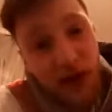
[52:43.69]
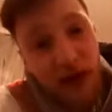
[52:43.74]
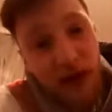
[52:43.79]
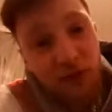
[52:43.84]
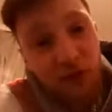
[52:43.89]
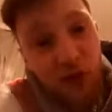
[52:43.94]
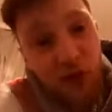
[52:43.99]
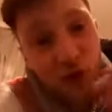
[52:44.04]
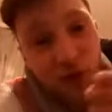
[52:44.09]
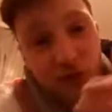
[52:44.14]
have
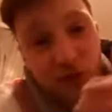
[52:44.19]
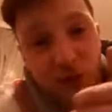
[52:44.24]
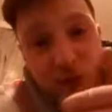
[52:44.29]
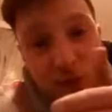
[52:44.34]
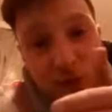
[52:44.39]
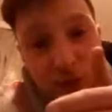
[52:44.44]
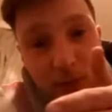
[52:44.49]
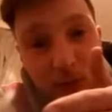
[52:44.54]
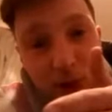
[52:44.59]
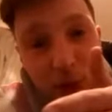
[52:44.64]
to go
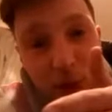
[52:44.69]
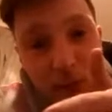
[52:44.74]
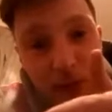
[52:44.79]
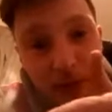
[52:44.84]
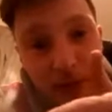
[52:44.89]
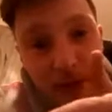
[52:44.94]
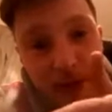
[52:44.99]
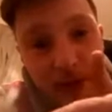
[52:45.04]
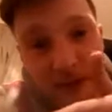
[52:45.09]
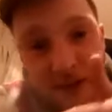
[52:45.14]
through the bottom
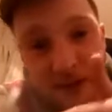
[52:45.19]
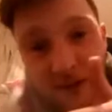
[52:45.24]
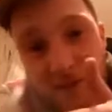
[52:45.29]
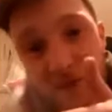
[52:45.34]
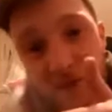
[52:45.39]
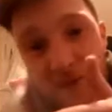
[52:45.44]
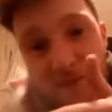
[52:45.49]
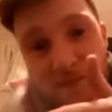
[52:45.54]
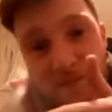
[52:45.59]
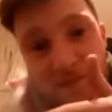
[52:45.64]
bit.
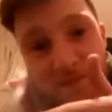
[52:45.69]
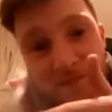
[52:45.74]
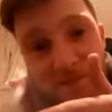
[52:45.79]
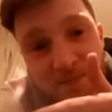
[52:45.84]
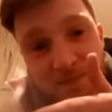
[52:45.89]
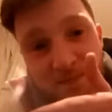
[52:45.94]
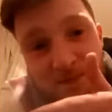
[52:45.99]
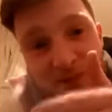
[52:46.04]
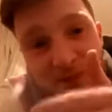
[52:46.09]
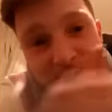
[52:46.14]

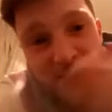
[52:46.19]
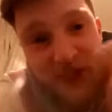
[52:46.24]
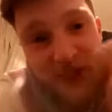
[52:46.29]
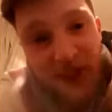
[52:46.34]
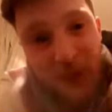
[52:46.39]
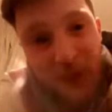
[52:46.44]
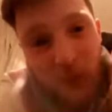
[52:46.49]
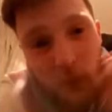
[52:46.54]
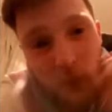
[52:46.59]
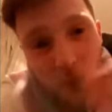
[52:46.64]
You know the
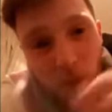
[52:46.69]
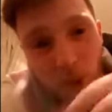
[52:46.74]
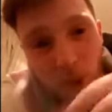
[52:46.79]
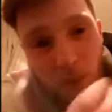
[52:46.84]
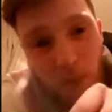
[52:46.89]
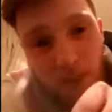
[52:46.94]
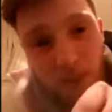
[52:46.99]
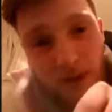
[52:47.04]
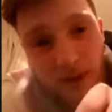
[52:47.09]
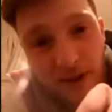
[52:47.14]
little
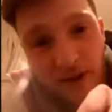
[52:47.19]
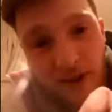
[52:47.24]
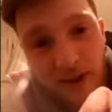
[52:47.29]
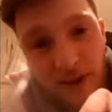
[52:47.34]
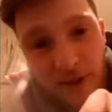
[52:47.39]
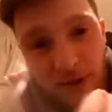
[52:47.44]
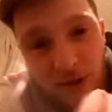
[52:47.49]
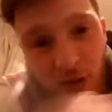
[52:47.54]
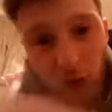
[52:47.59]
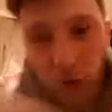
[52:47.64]
bottom bit.
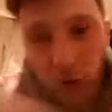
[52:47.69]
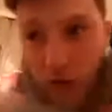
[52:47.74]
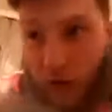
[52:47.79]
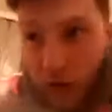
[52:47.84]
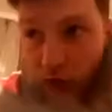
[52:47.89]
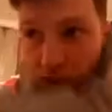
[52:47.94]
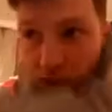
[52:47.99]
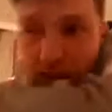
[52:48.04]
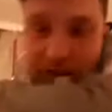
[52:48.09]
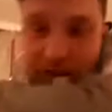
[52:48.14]
So
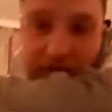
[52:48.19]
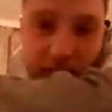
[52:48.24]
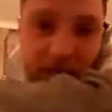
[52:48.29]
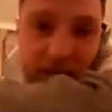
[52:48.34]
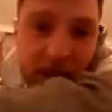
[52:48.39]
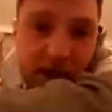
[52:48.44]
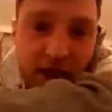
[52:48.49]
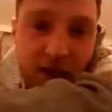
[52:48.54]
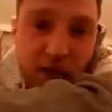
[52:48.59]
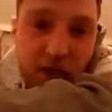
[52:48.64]
there's the
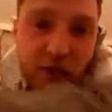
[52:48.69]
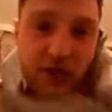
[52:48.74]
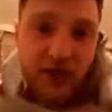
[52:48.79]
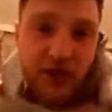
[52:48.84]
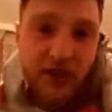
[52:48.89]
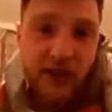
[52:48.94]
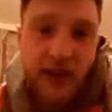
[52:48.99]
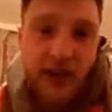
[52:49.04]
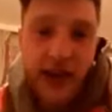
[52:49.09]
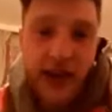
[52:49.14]
main entrance,
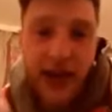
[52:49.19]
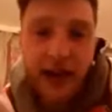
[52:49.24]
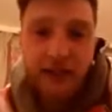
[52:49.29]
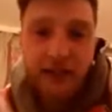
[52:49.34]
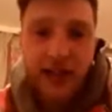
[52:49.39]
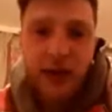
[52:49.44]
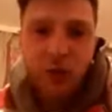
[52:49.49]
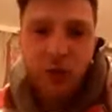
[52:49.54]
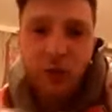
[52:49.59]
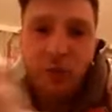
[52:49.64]
and then they had
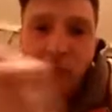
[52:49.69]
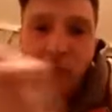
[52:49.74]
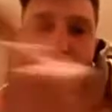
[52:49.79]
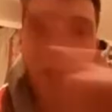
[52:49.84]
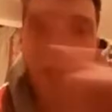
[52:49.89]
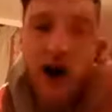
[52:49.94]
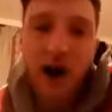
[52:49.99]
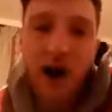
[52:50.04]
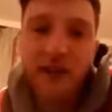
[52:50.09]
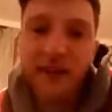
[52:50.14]
that little
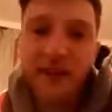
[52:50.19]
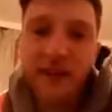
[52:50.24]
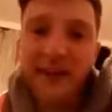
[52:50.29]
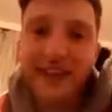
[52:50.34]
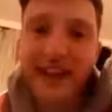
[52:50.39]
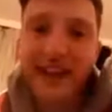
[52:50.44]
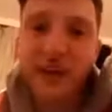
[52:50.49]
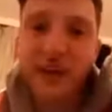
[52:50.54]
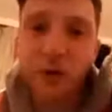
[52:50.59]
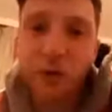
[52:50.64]
bar. They had
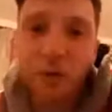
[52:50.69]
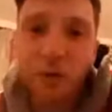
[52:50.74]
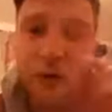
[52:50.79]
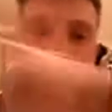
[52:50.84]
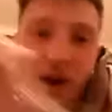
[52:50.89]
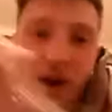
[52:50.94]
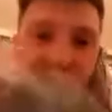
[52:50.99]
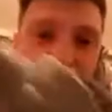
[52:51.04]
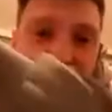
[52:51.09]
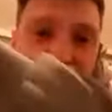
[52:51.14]
that little
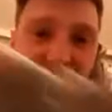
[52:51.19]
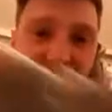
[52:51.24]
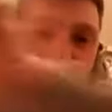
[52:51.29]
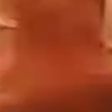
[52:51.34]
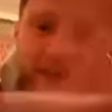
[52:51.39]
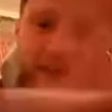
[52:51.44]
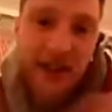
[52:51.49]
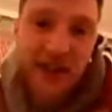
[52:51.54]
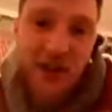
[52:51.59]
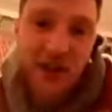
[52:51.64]
bar next to the
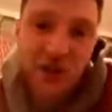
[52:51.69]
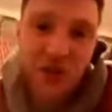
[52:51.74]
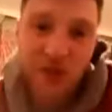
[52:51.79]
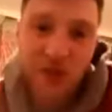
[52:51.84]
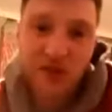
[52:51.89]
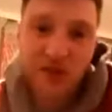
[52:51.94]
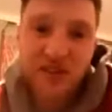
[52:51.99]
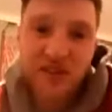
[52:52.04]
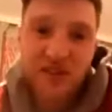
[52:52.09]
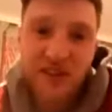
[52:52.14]
main
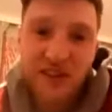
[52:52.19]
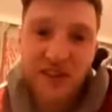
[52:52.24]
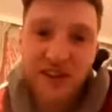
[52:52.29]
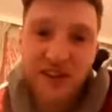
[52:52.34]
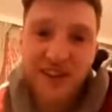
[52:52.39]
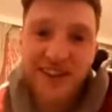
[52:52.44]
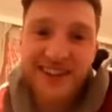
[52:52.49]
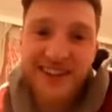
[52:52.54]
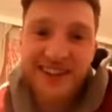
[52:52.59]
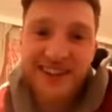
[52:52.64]
entrance.
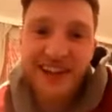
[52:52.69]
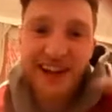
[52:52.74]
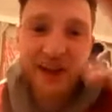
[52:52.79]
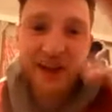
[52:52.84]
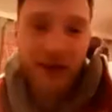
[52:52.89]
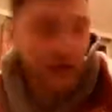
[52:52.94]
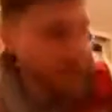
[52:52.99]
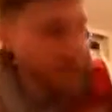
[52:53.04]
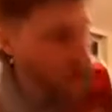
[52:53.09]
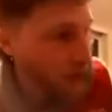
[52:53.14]
You
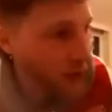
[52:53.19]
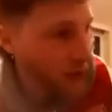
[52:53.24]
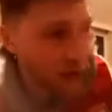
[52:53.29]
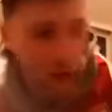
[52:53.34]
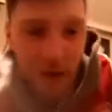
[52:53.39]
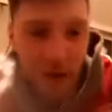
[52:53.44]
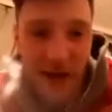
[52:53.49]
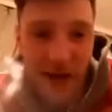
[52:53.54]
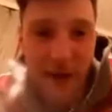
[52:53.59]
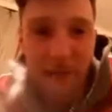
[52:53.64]
have to go
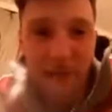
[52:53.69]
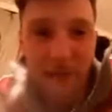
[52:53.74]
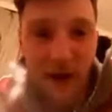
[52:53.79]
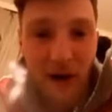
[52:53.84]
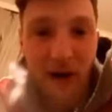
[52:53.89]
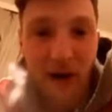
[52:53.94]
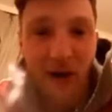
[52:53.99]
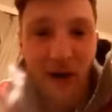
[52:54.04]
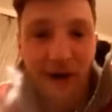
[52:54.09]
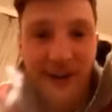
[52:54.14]
through that
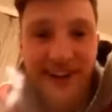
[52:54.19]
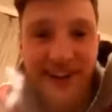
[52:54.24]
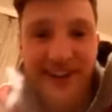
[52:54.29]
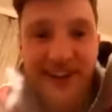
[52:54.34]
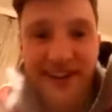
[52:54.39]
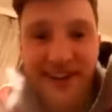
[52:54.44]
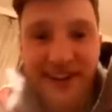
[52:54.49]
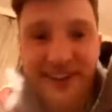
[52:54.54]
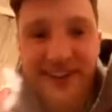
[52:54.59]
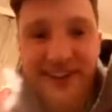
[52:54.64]
bar, innit?
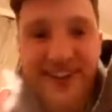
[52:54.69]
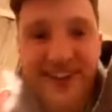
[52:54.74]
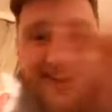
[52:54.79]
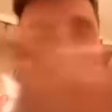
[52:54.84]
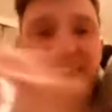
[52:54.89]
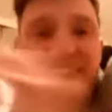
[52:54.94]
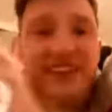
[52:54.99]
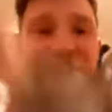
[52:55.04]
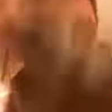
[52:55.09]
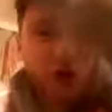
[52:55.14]

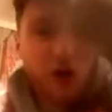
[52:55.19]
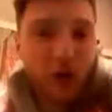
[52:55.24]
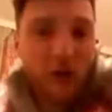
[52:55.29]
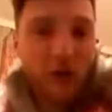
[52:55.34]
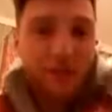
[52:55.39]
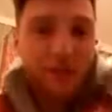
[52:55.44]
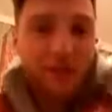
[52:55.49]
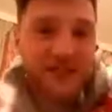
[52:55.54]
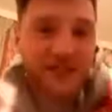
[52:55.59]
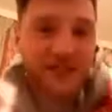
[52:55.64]
To go
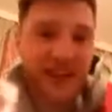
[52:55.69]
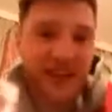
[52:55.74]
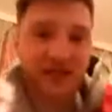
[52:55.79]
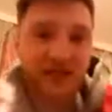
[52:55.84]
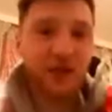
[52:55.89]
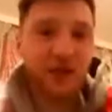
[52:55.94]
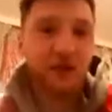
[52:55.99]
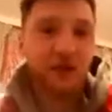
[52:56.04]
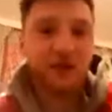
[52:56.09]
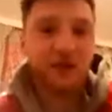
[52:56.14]
up the stairs
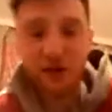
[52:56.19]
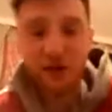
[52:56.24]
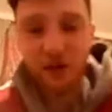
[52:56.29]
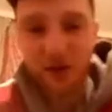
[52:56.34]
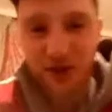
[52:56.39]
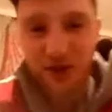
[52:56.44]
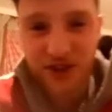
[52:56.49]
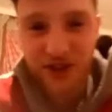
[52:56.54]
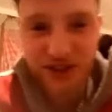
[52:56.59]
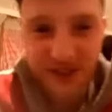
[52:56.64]
to go into
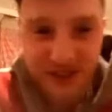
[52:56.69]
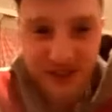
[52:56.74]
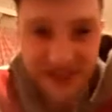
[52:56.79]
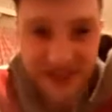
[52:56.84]
Oshi's.